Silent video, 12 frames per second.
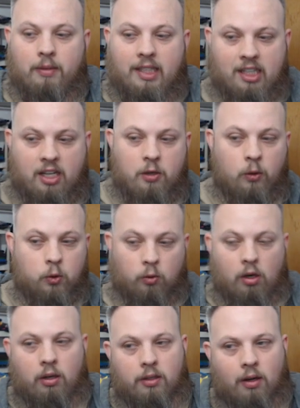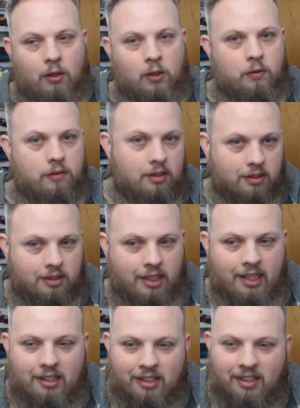That's how you draw cards with this
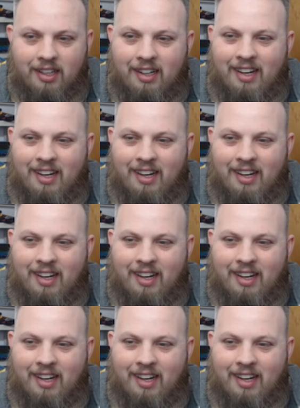leader,